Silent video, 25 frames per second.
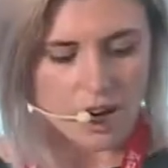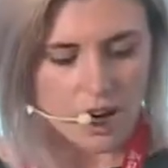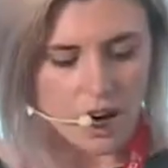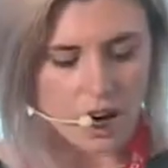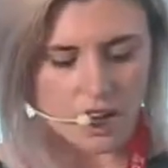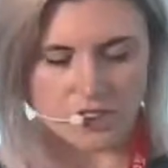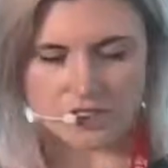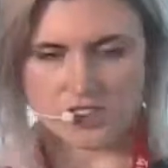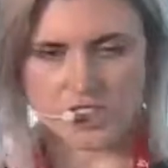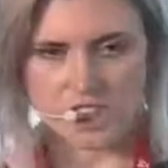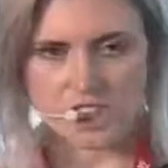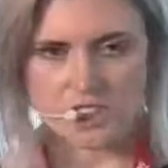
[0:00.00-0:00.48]

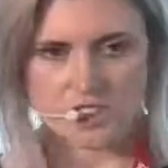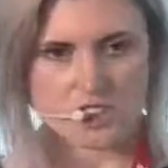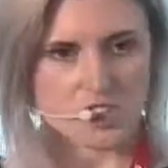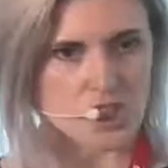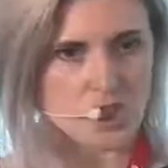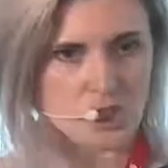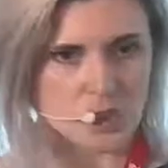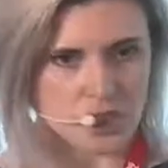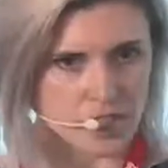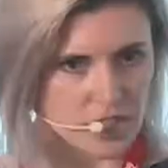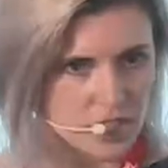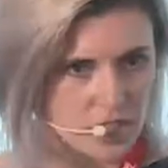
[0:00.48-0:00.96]
Off-chain
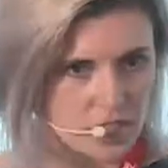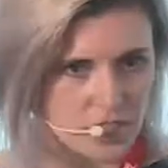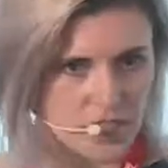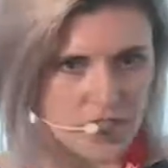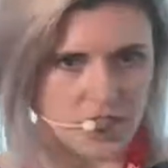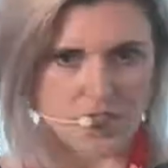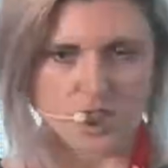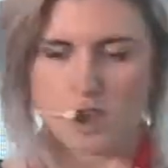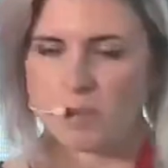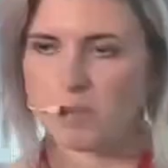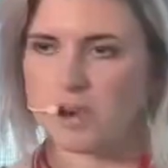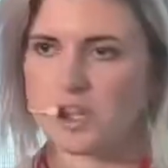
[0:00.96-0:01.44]
storage,
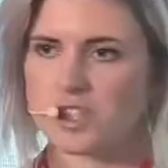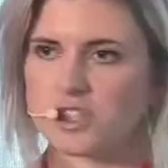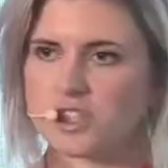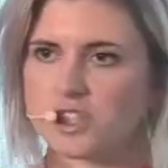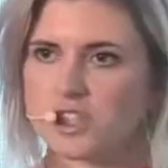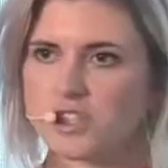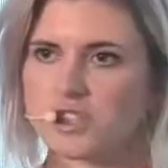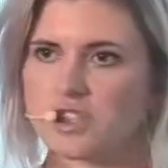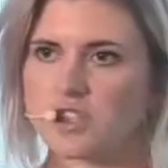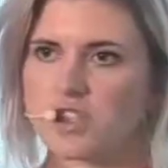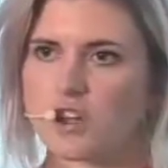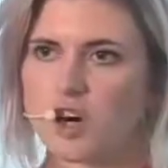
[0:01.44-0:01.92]
as I
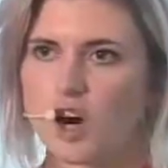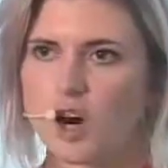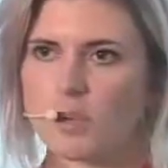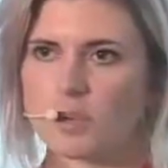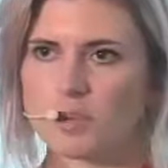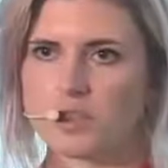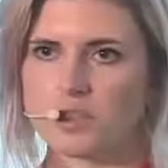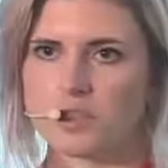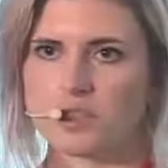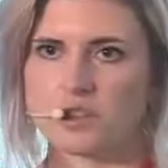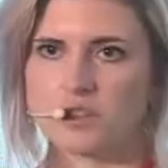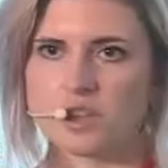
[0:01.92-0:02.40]
mentioned, is an
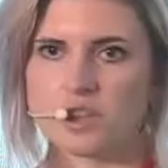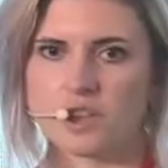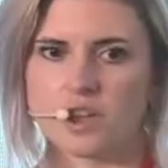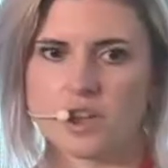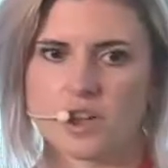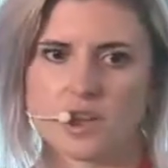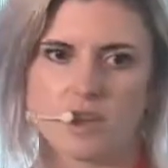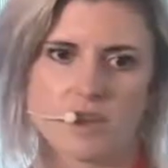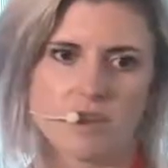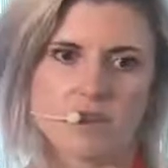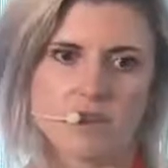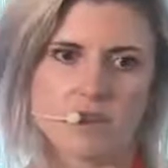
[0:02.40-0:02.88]

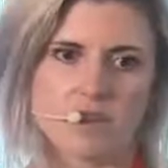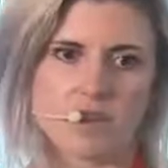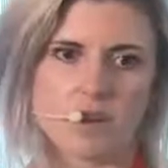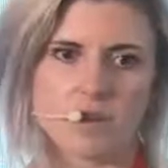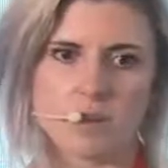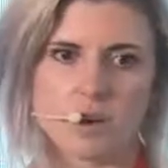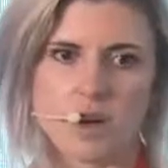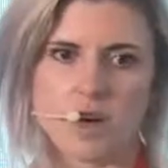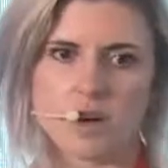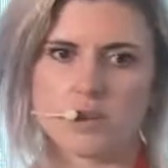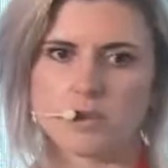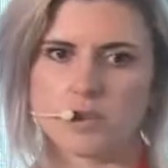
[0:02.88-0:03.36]
opportunity
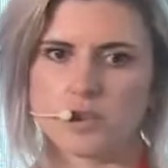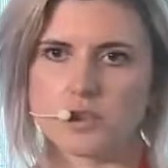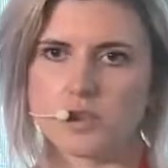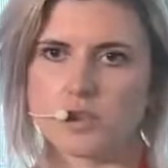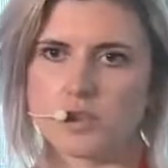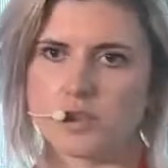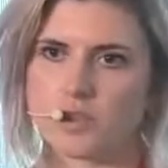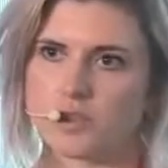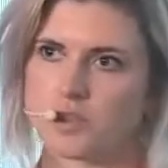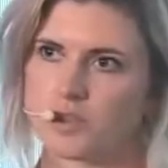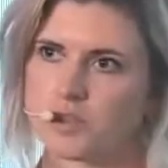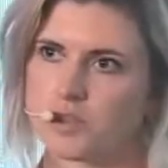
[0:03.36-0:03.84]
to be able
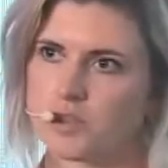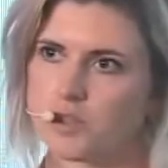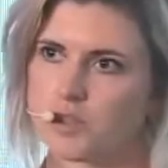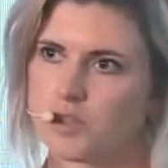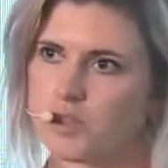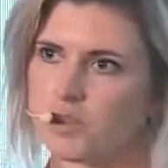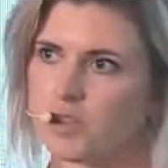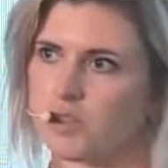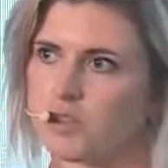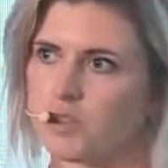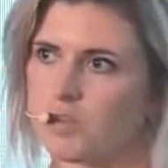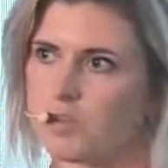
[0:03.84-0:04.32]
to
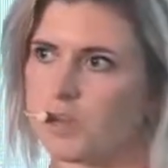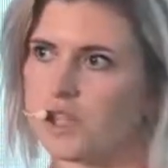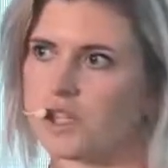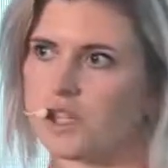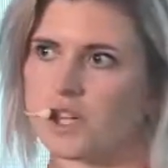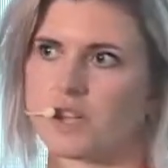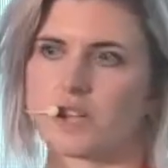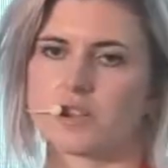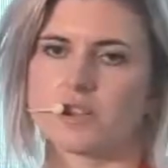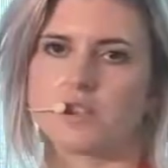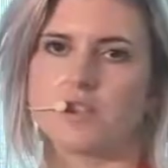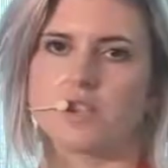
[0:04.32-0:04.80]
store
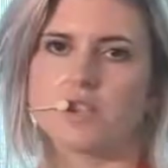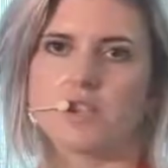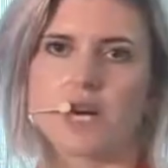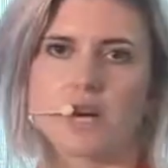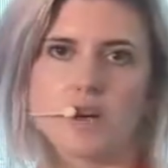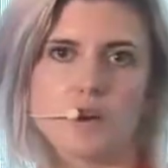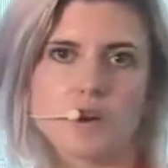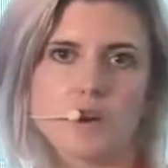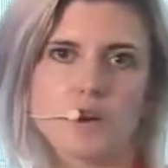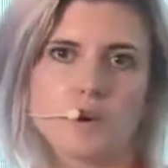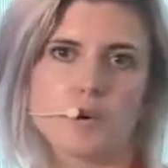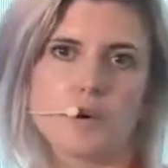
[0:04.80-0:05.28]
particular
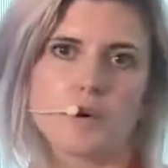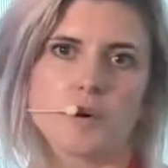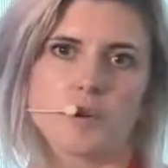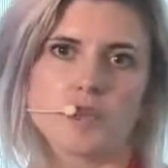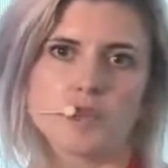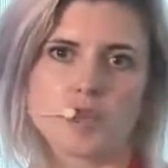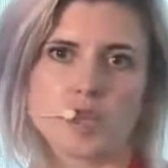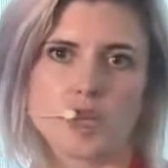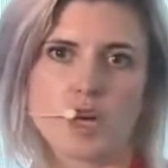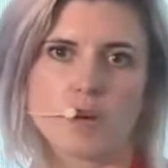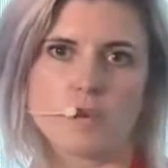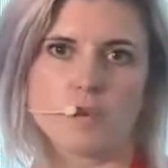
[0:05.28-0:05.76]
data that we
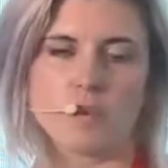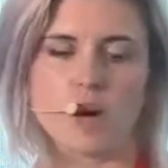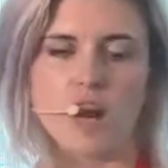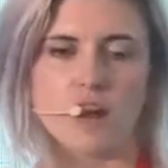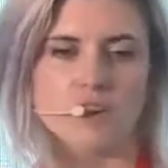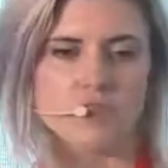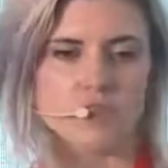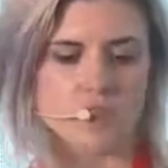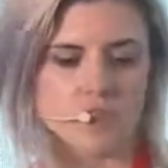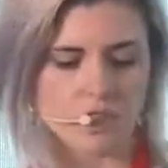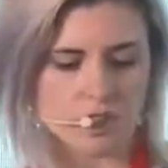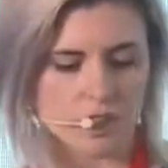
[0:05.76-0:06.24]
want to keep
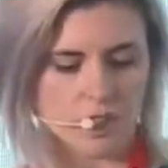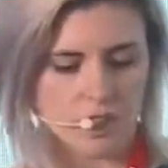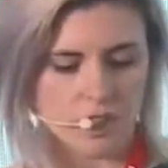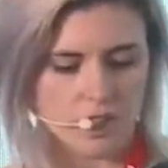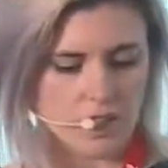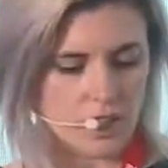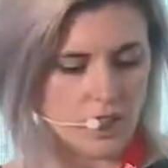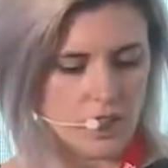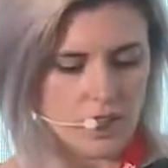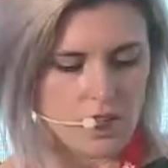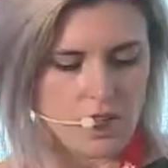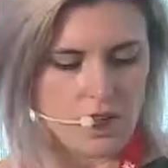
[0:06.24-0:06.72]
private
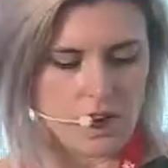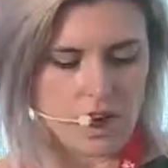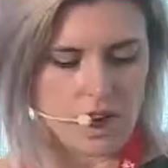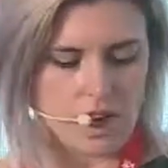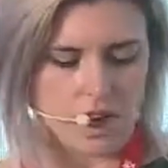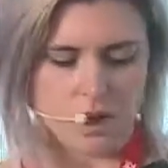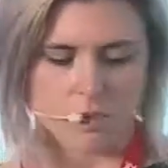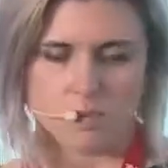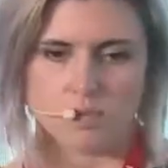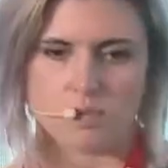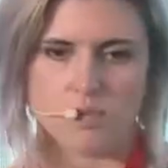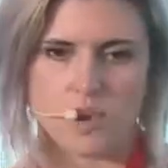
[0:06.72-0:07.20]

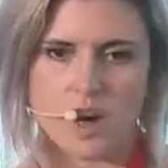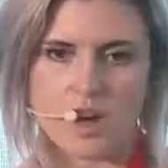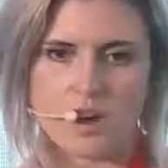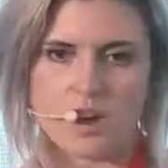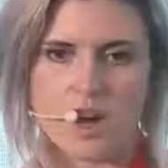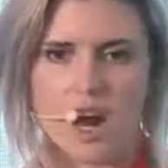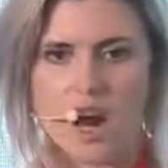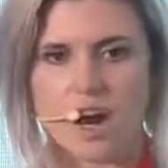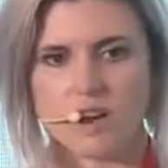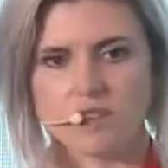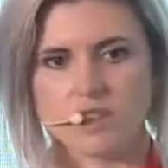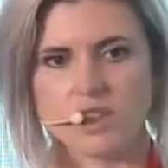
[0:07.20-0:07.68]

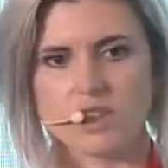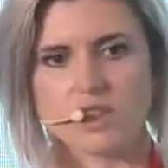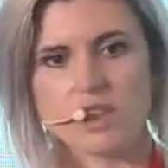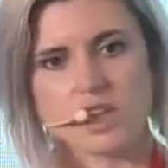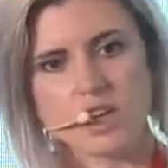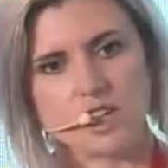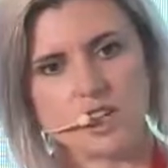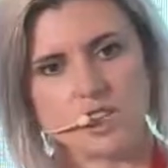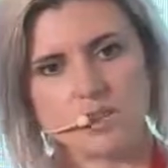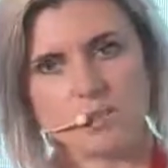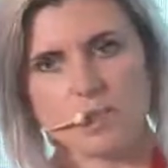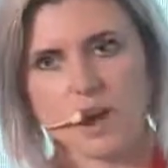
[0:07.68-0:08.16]
and have it
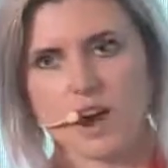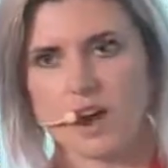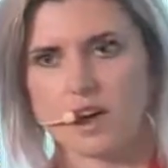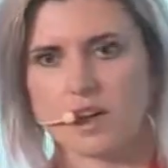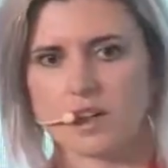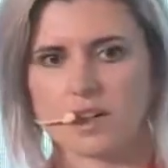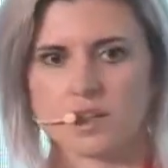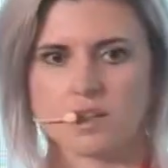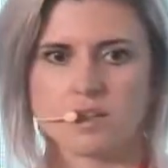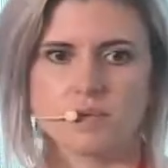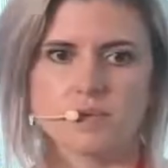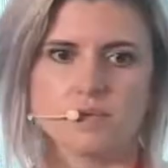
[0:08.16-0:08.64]
linked
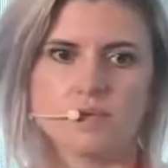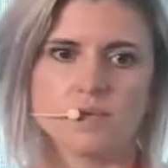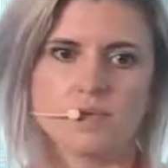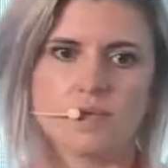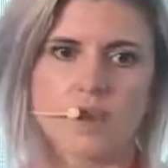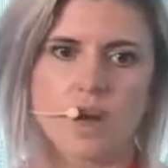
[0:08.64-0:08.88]
back.